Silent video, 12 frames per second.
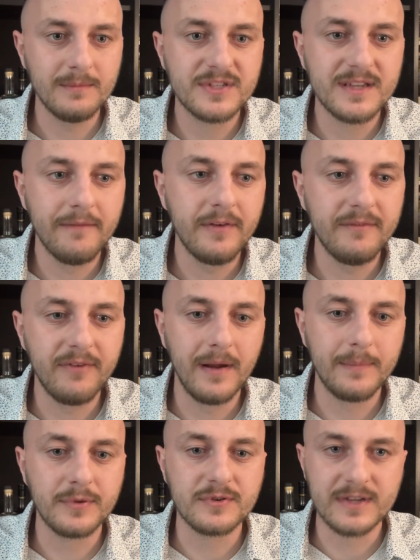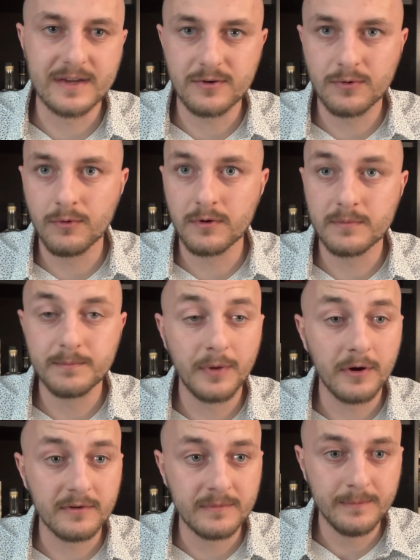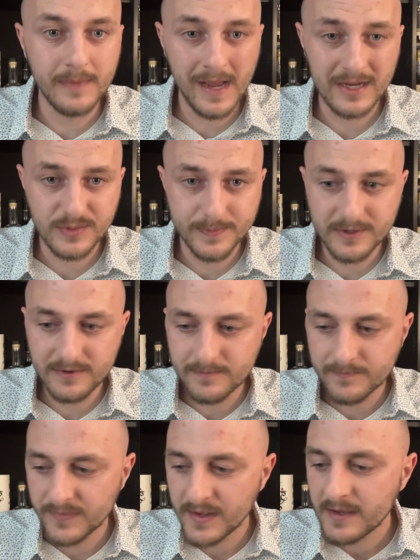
75% corn Barton mash bill.